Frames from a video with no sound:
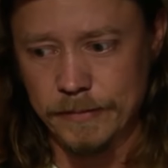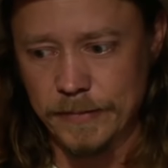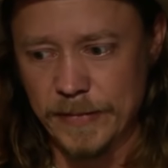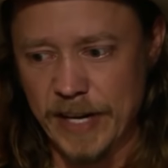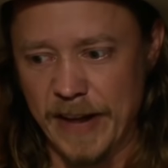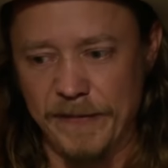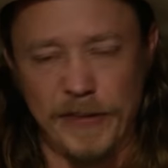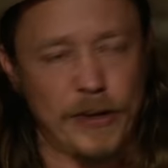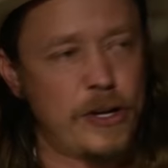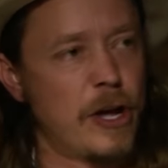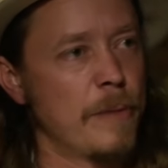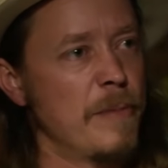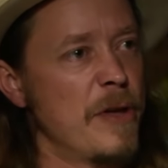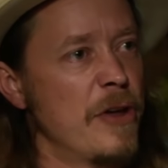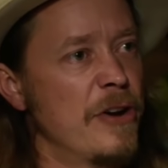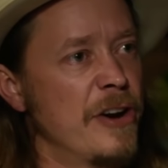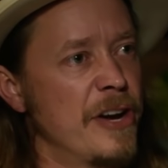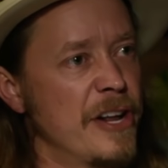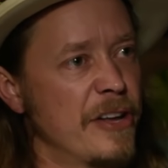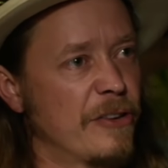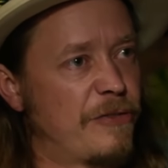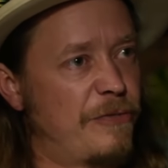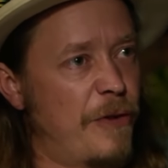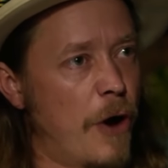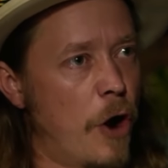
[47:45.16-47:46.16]
if the
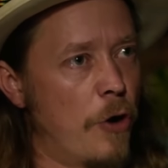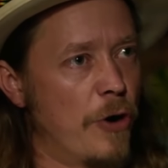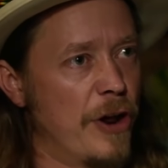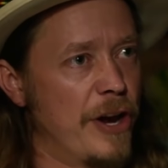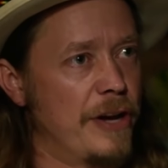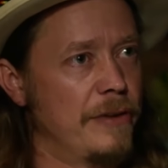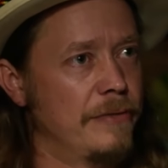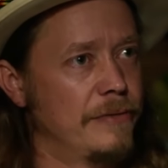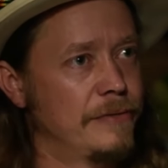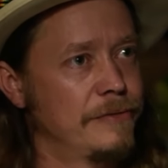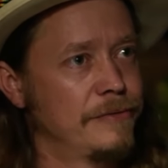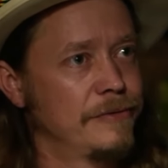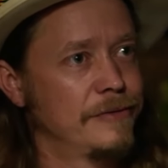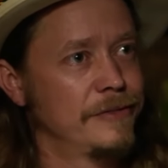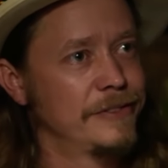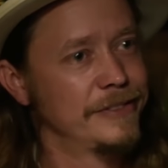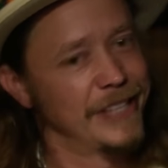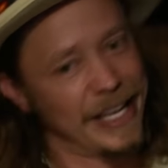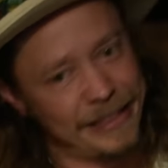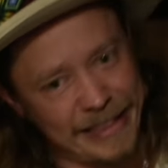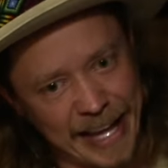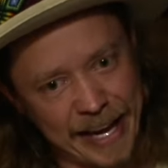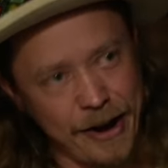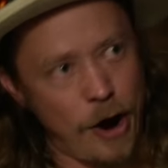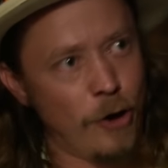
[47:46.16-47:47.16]
community has voted
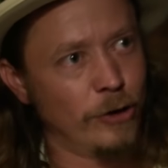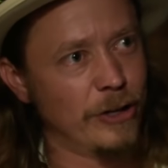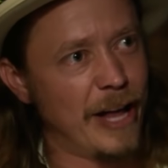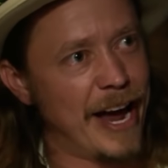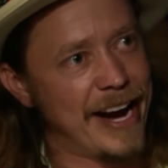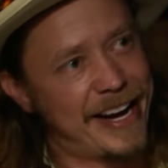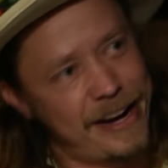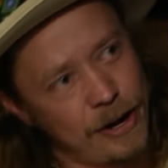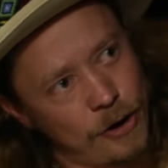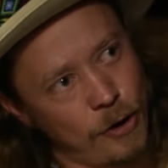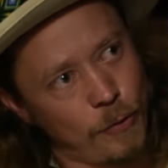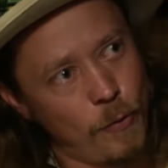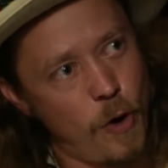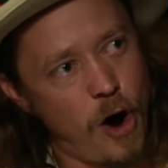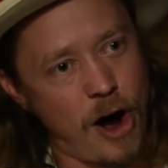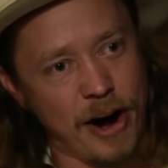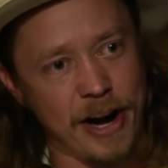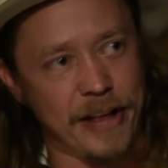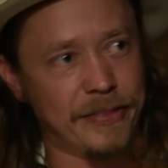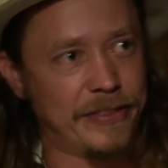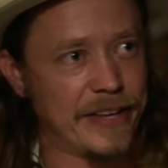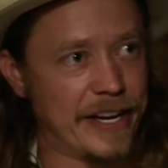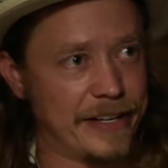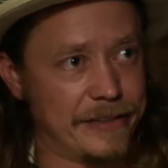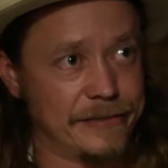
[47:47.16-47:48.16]
that they don't like it or want
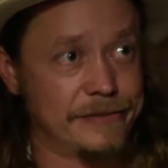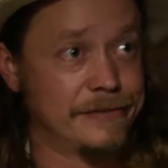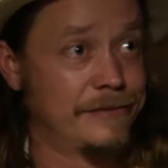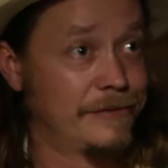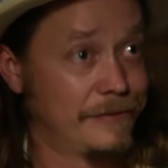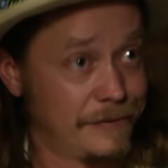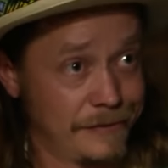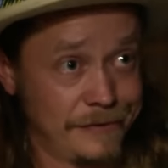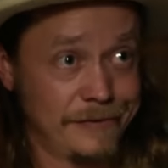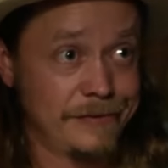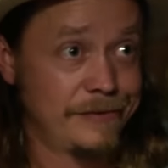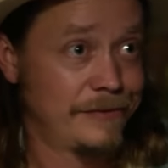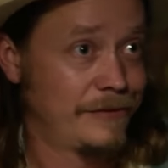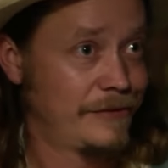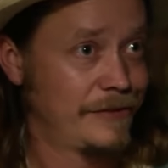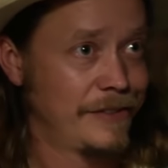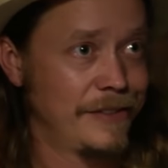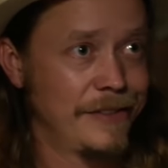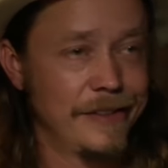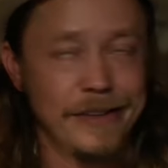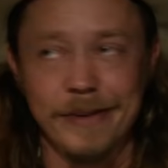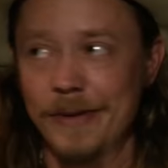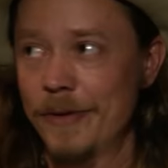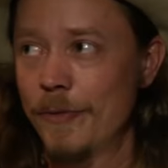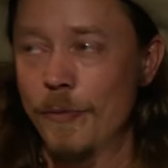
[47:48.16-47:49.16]
it, then
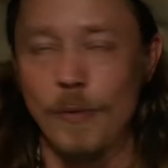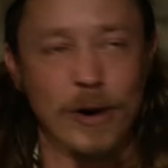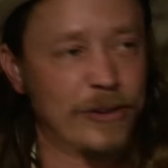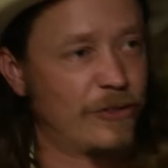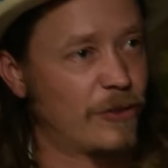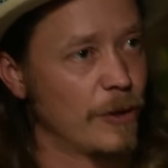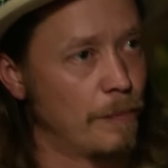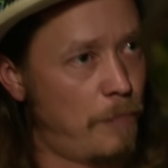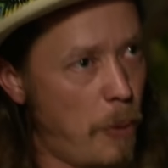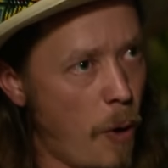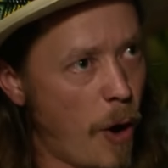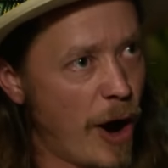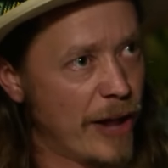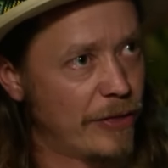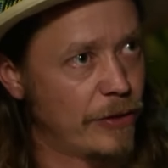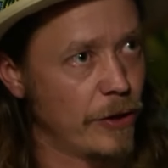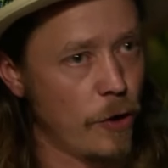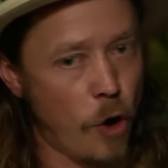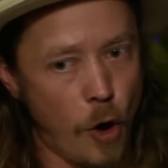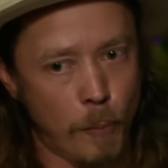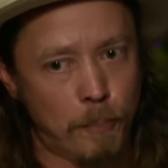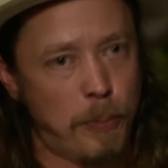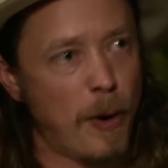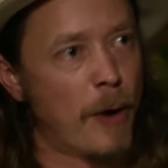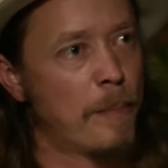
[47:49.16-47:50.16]
what's the point? The
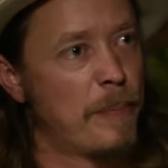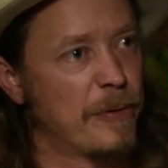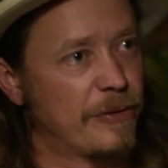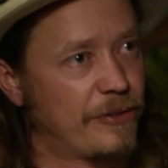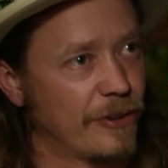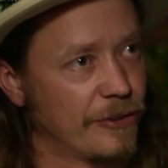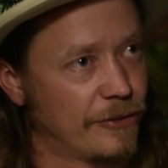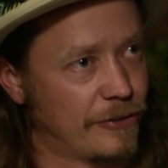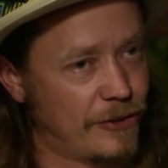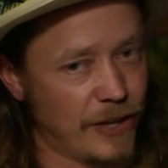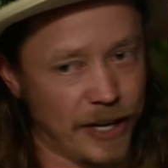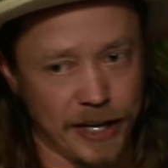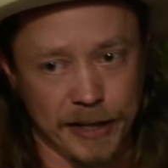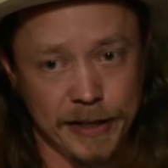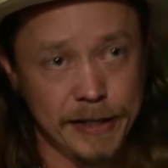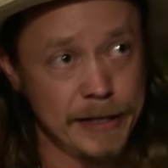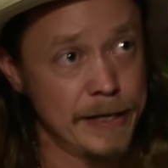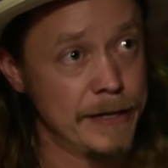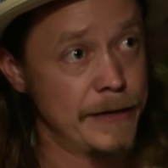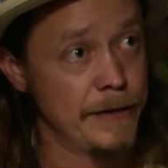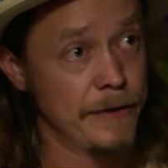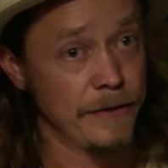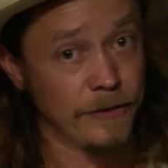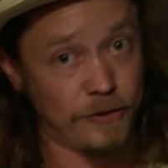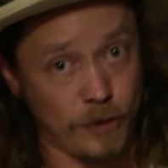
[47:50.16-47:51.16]
whole purpose is to
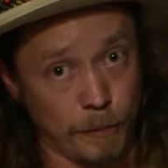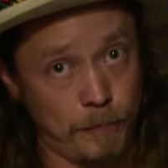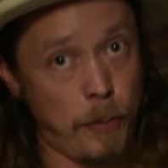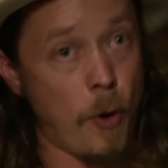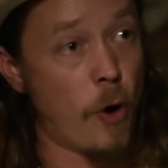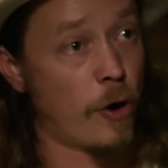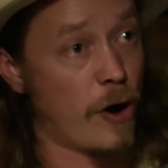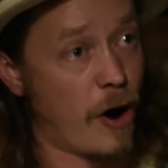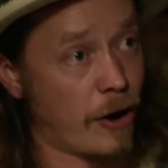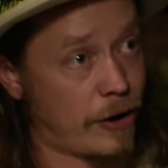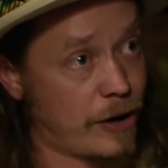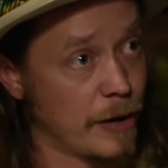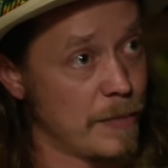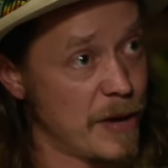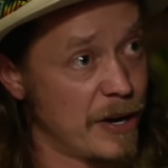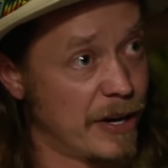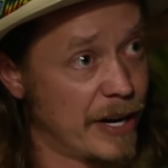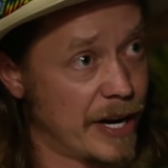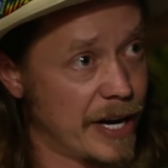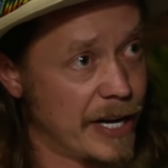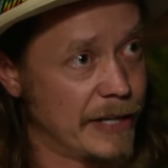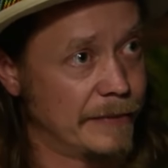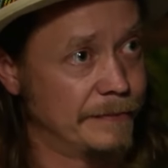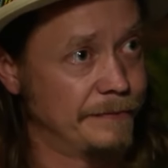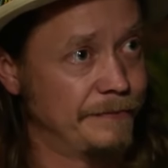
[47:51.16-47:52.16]
support our
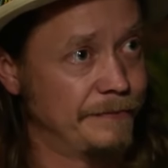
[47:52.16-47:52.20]
community.